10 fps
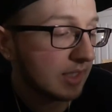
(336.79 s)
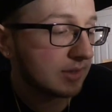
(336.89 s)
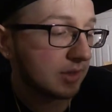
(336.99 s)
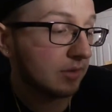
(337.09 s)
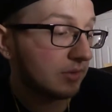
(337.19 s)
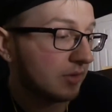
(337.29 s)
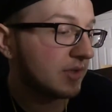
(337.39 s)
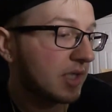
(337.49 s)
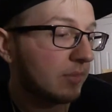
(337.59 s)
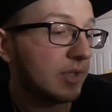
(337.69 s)
So
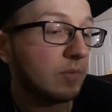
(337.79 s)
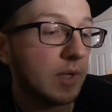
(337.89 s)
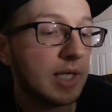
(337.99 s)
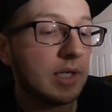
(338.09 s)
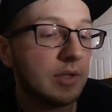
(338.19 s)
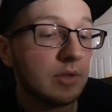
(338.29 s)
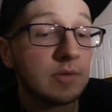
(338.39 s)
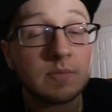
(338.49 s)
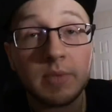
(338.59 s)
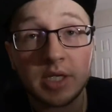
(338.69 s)
those are coming. Wait on
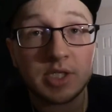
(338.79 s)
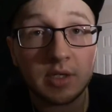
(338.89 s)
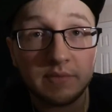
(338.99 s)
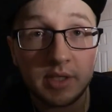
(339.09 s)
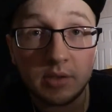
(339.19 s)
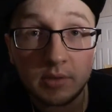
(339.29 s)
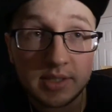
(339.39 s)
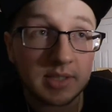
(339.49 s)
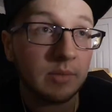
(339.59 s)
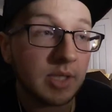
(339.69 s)
those. Main channel video
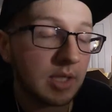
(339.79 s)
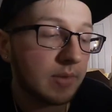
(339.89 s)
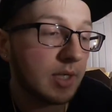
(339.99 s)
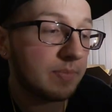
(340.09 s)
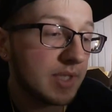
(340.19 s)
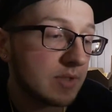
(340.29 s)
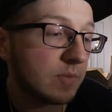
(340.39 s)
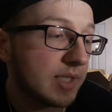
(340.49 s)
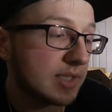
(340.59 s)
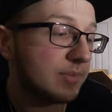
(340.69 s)
is going to be coming up this
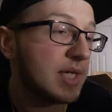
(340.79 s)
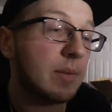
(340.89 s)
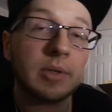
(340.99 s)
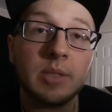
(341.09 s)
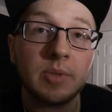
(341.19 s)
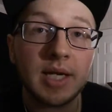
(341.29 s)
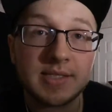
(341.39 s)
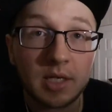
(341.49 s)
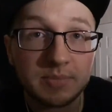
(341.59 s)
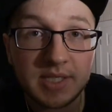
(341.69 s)
week sometime. I'll keep you
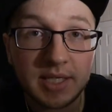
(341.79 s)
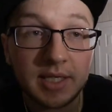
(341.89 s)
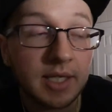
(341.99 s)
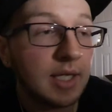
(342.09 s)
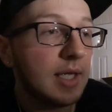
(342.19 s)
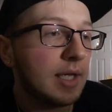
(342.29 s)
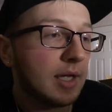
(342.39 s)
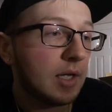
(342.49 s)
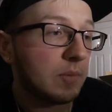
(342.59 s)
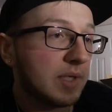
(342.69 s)
guys updated
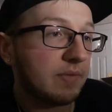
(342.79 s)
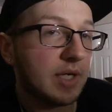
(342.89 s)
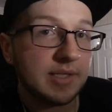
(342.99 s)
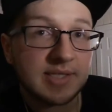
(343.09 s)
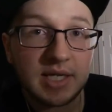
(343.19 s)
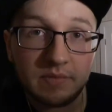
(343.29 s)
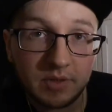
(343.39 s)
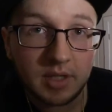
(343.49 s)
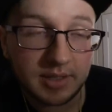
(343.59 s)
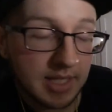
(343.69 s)
uh, whenever I decide to
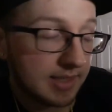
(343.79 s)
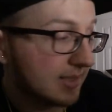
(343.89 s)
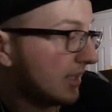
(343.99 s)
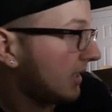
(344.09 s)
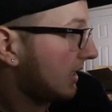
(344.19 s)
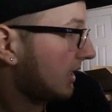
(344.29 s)
vlog next.